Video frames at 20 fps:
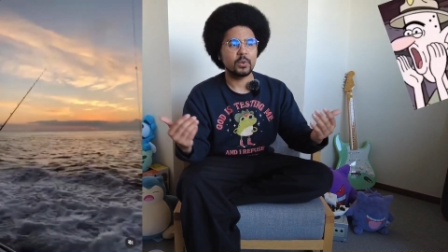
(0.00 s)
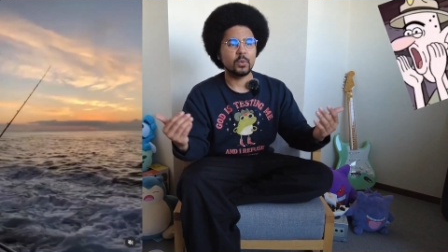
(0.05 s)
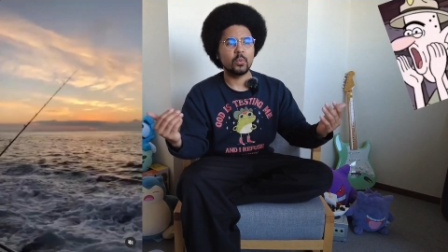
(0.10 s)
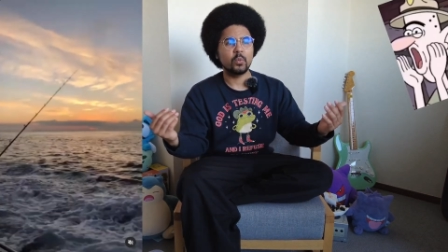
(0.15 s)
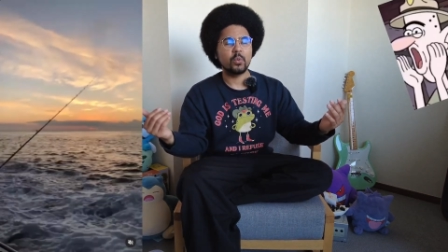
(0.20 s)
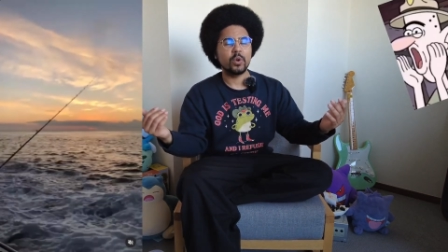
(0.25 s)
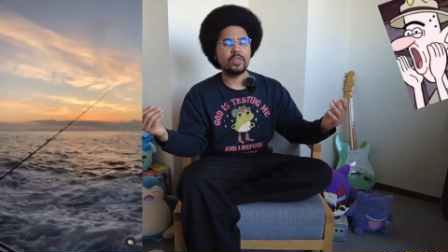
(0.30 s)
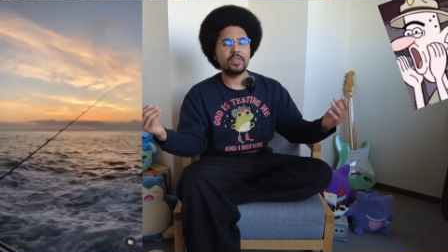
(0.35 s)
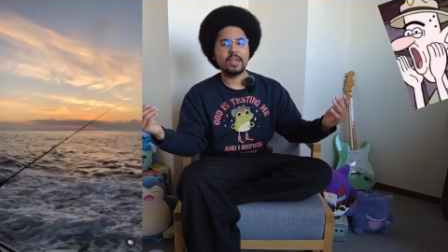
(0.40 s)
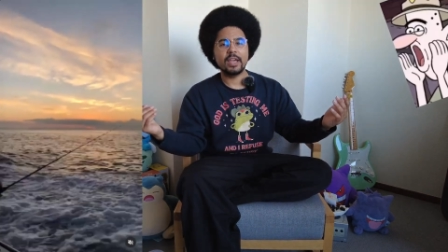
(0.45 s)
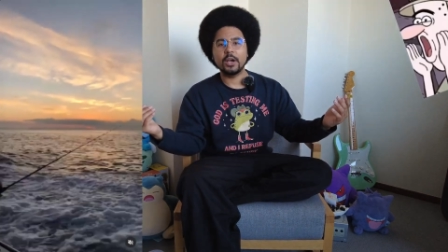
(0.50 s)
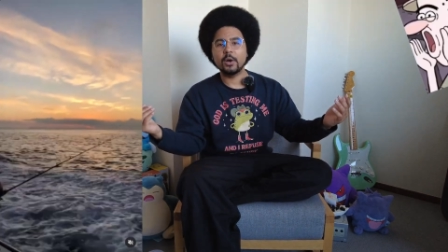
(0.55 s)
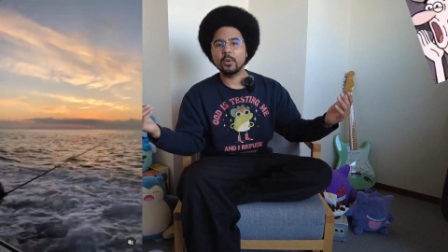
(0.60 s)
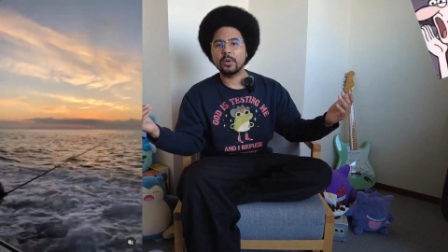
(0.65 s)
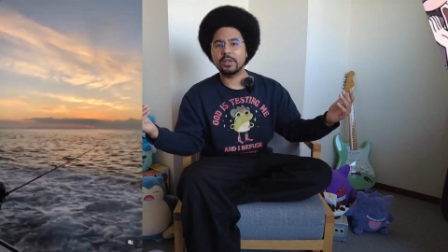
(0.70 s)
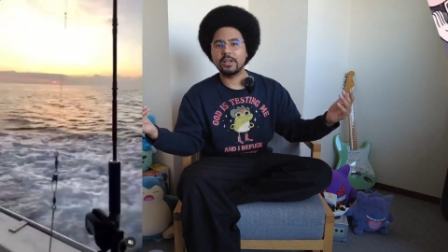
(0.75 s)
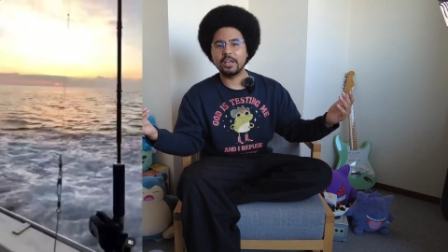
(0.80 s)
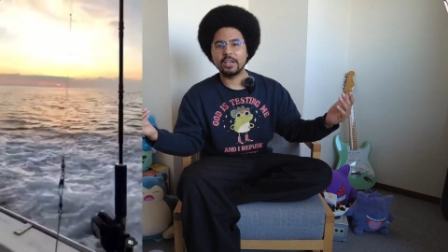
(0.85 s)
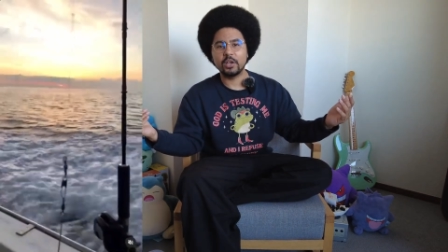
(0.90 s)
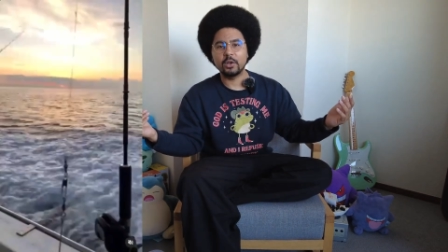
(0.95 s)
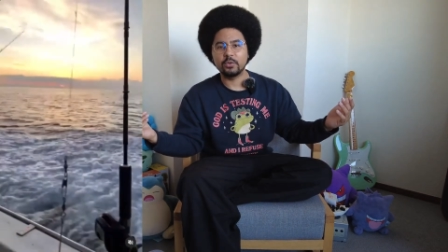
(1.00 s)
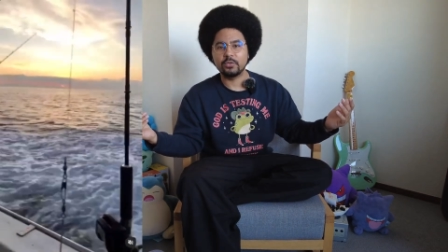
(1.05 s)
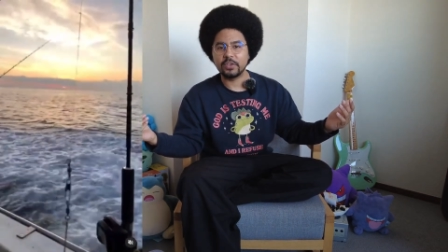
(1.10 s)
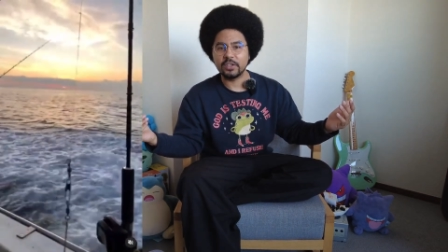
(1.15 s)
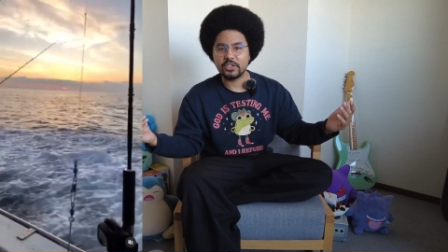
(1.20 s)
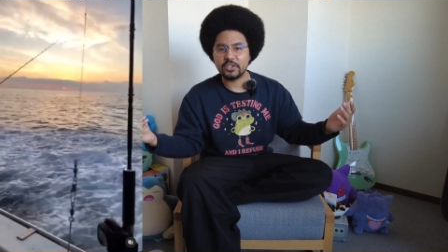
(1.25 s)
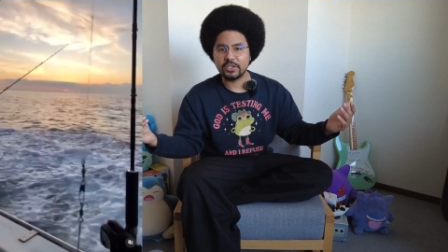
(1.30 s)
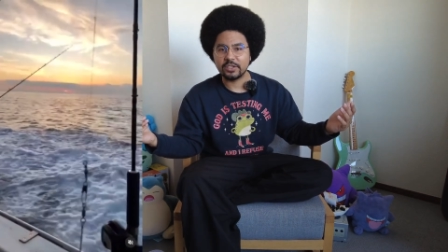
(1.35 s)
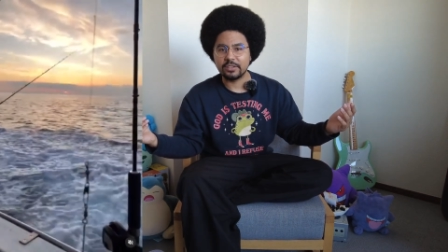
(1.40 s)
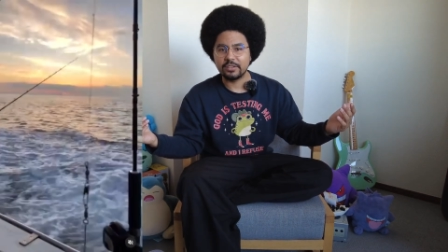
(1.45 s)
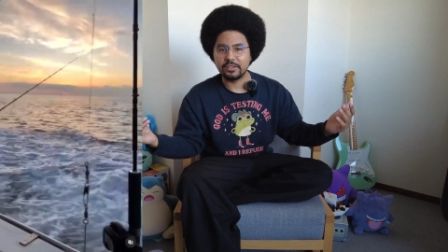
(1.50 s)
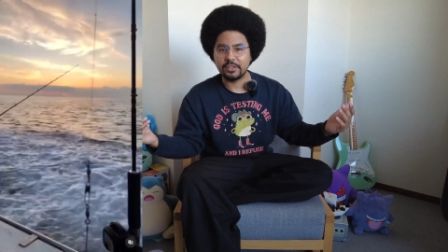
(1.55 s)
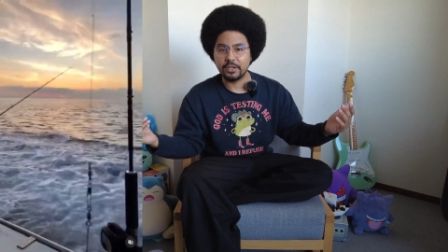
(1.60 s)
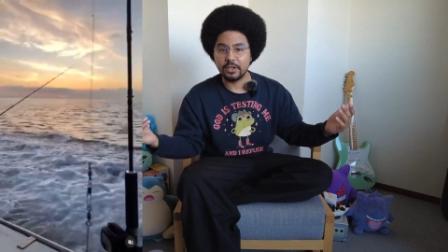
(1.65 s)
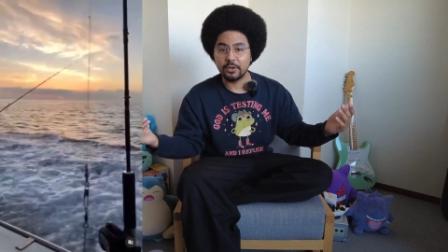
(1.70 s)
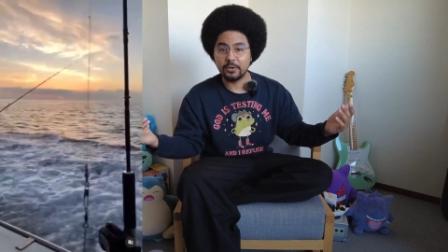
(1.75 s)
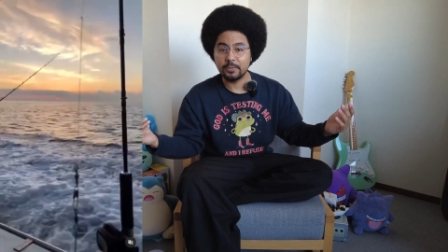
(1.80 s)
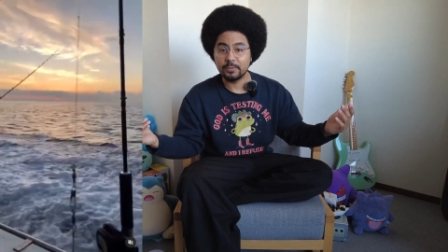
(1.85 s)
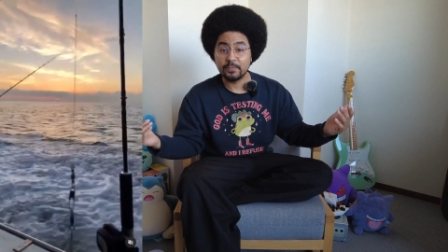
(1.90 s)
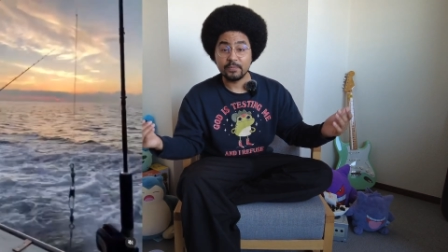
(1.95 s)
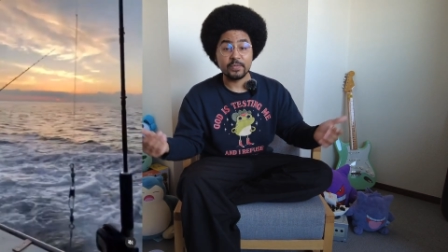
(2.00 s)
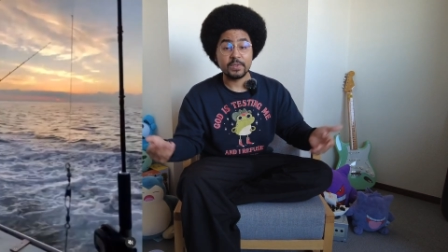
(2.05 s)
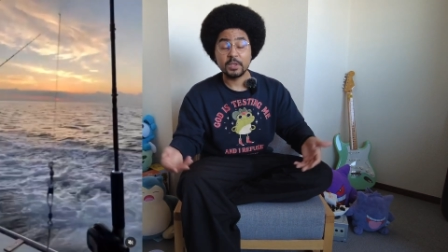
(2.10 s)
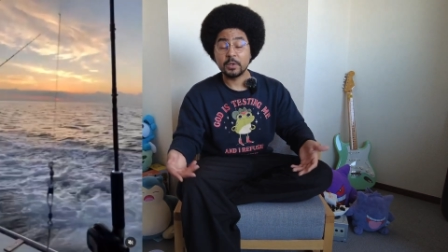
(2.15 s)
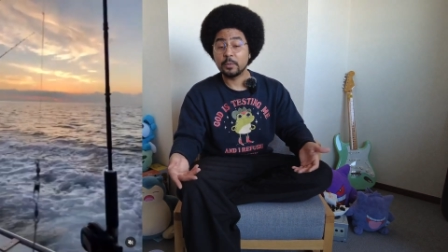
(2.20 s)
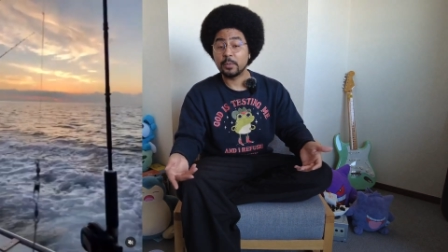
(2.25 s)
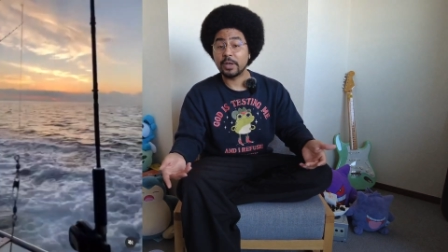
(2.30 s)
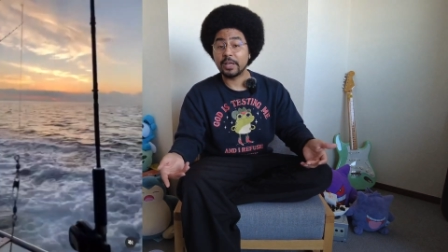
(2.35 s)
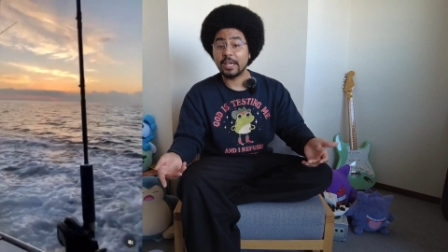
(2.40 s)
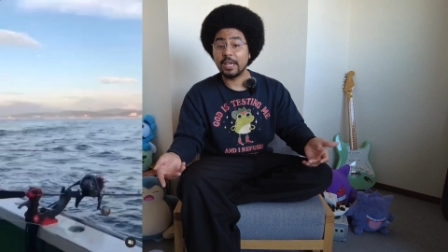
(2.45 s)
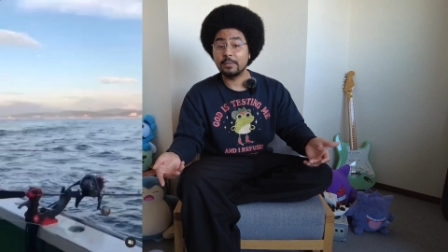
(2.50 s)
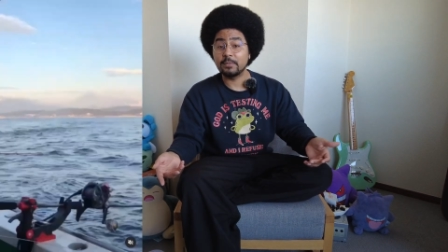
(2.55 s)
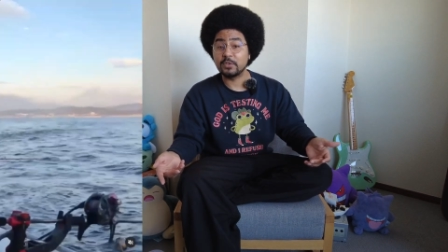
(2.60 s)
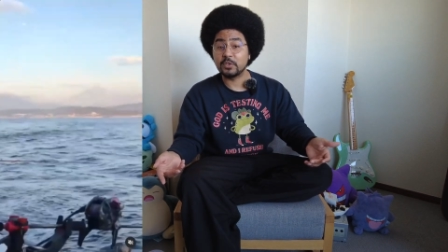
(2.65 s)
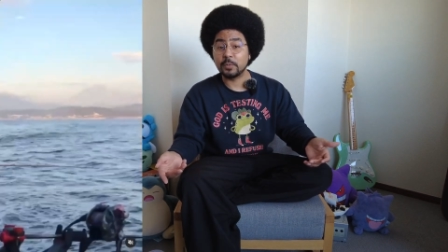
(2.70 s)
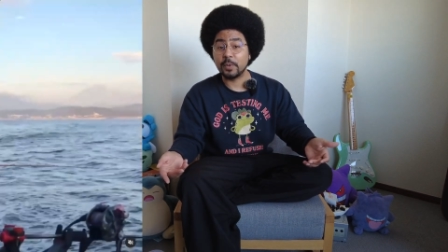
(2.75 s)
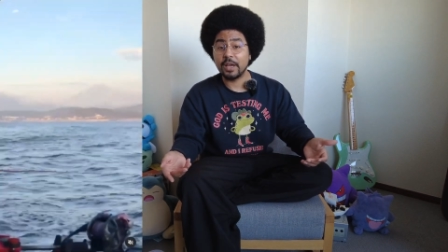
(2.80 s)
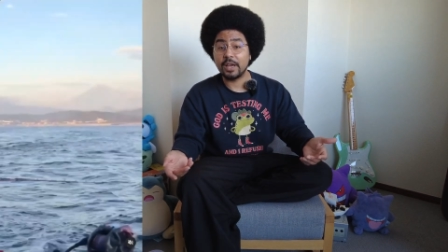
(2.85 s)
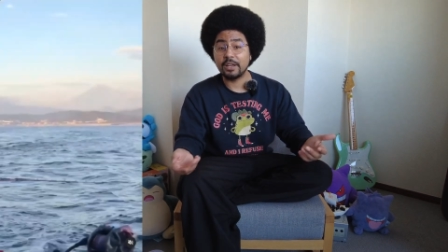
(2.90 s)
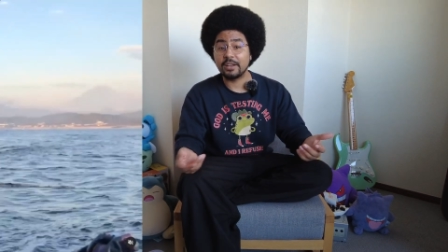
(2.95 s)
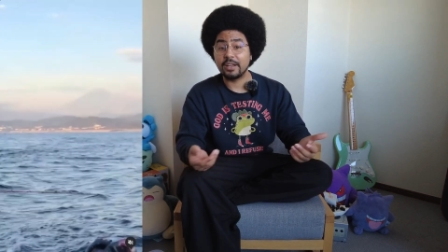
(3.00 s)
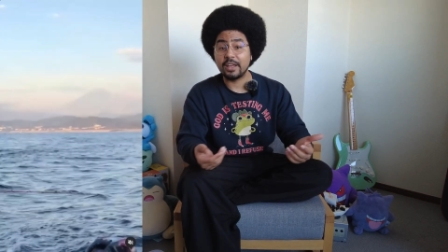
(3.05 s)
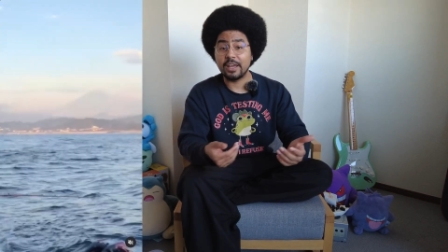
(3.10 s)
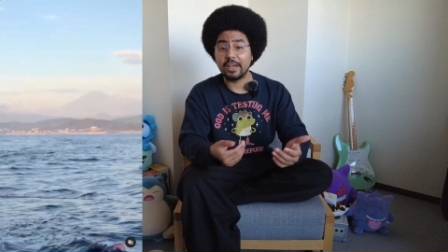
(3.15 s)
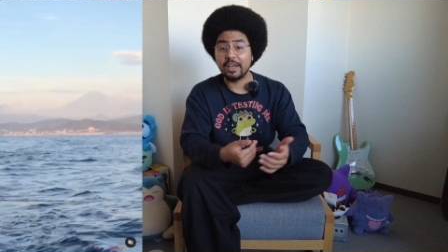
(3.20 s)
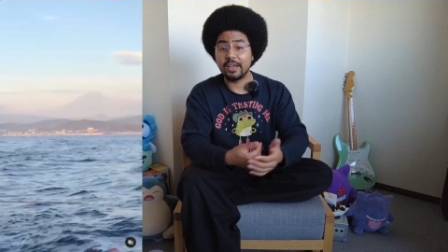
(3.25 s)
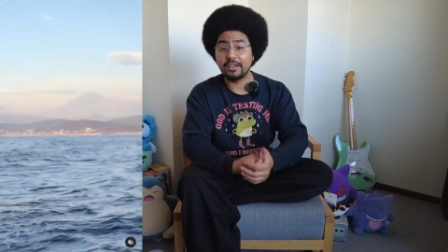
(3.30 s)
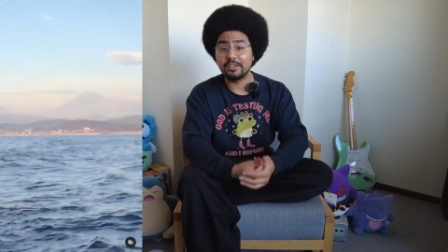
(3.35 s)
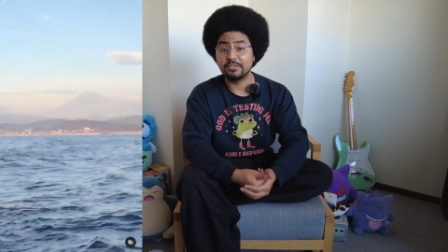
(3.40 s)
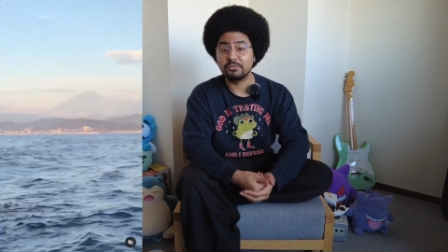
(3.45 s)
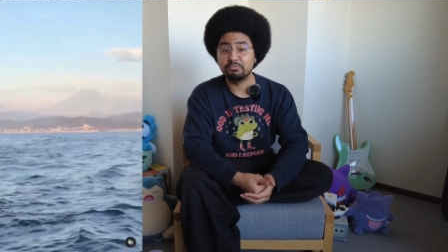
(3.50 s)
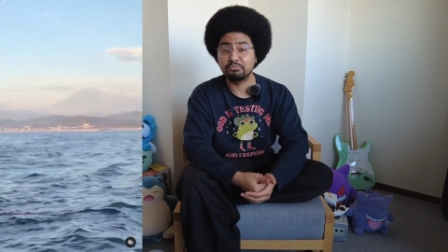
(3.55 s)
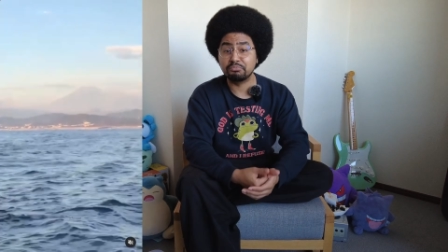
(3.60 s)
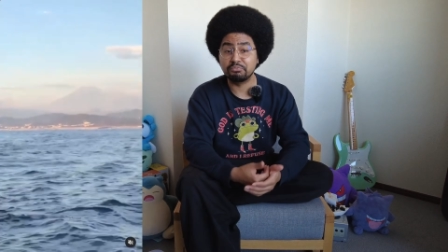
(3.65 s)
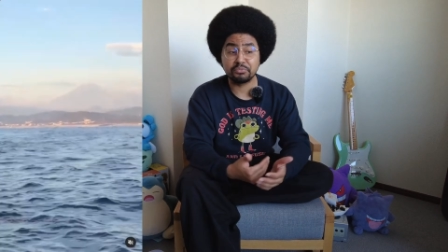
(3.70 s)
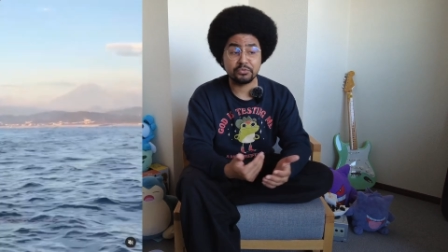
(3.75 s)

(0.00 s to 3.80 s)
When the hell can I go fishing, But I came to Japan, and